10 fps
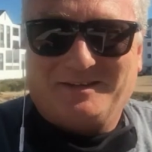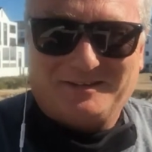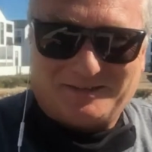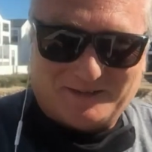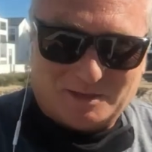
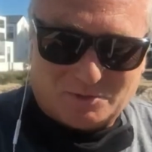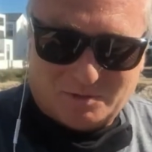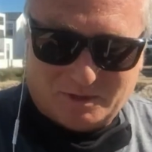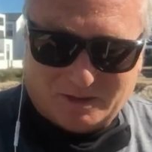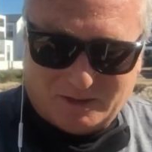So that's where
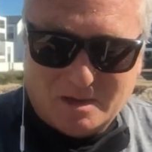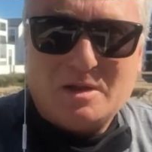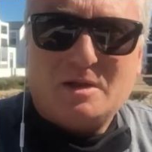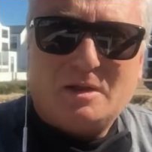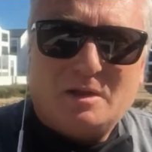we are.
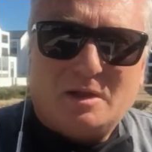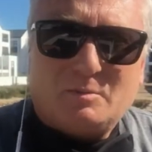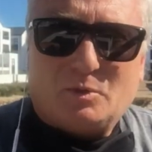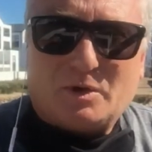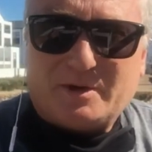
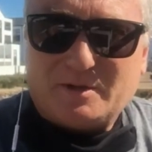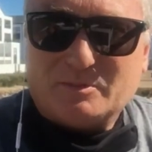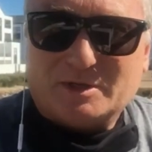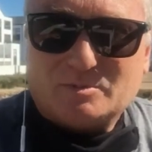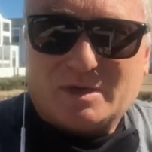But what are the
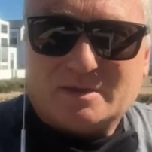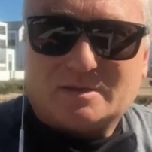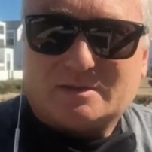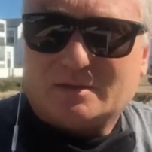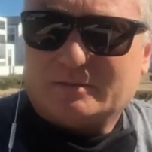best
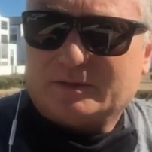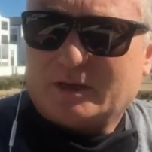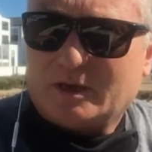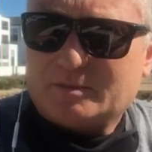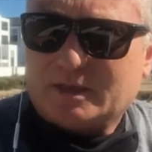places to live in
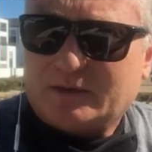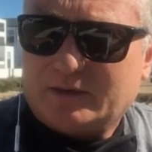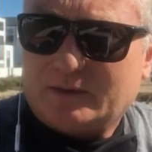Cape Town?